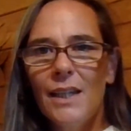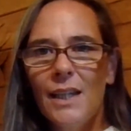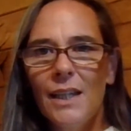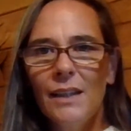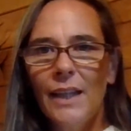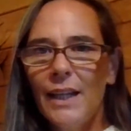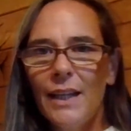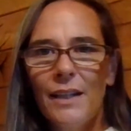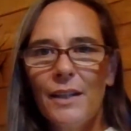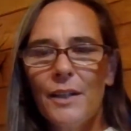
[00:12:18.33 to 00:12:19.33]
And let
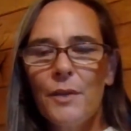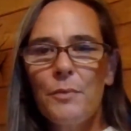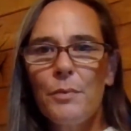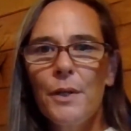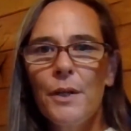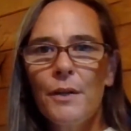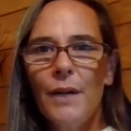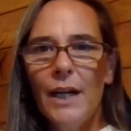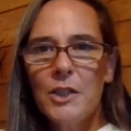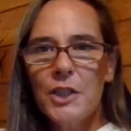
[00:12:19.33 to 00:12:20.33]
it go through your
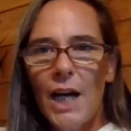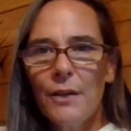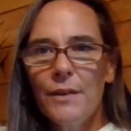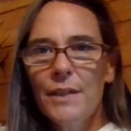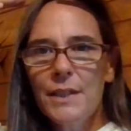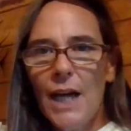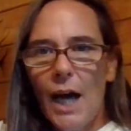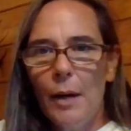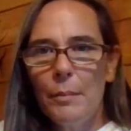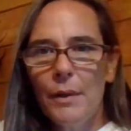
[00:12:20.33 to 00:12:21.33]
crown chakra, the
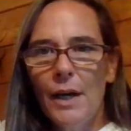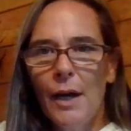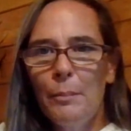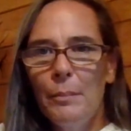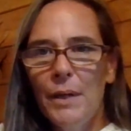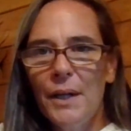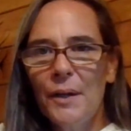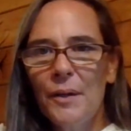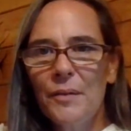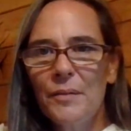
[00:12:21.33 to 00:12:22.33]
top, up here,